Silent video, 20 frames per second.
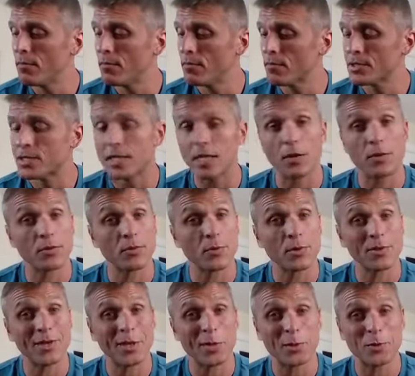Seldom are
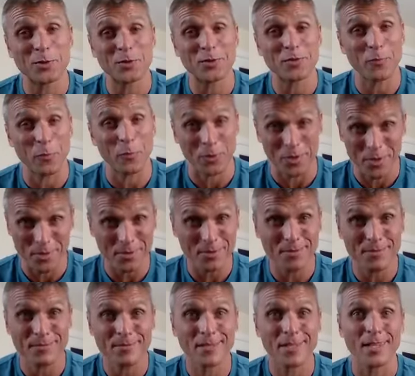they used for you,
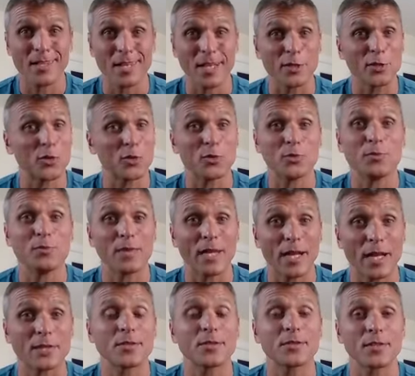unless you
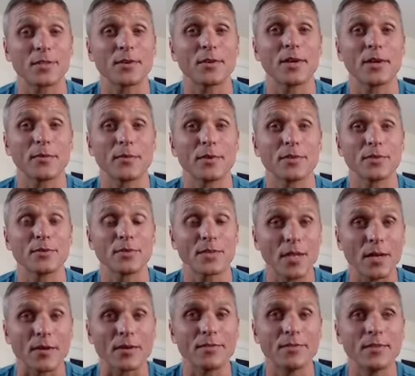actually create one
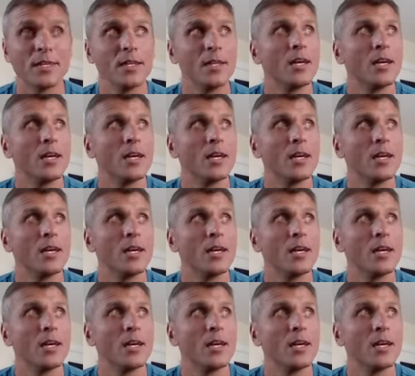yourself.